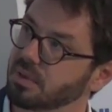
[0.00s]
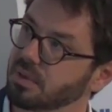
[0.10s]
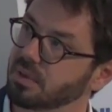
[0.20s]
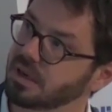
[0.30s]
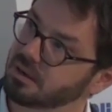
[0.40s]

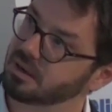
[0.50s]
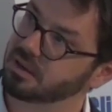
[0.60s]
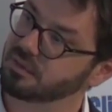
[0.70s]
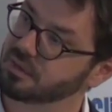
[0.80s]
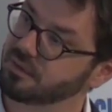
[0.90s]

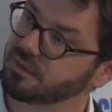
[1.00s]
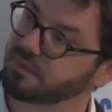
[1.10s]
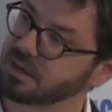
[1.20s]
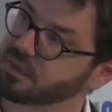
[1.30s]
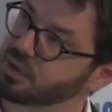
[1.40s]
the
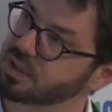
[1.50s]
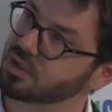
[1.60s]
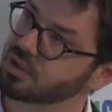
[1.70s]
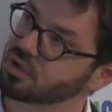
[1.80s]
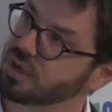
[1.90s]
final few years in
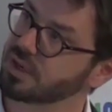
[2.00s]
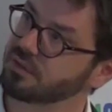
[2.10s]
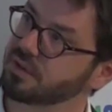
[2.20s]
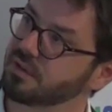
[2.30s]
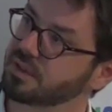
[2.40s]

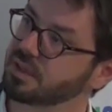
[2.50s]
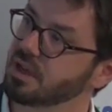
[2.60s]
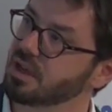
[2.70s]
2050.